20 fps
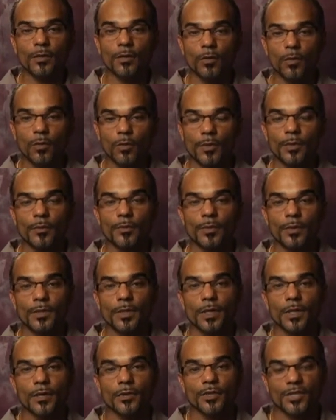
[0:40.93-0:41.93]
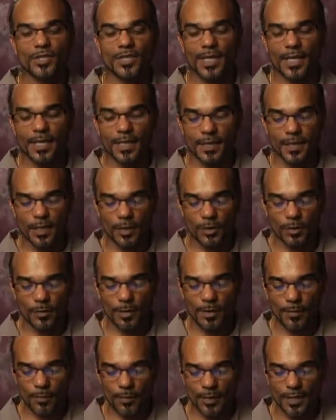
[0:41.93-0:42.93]
or the particular setting that you'll
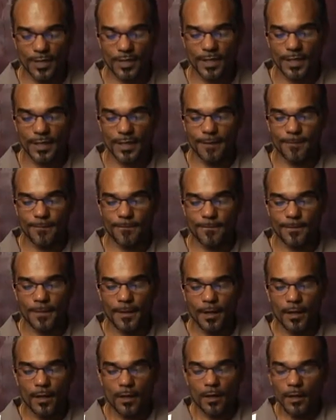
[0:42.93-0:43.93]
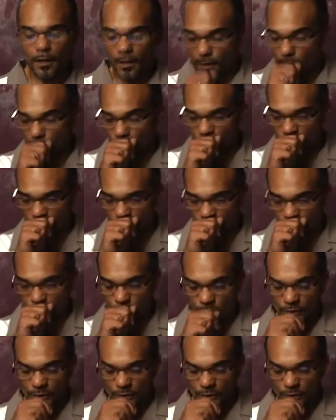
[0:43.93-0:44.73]
be preaching in.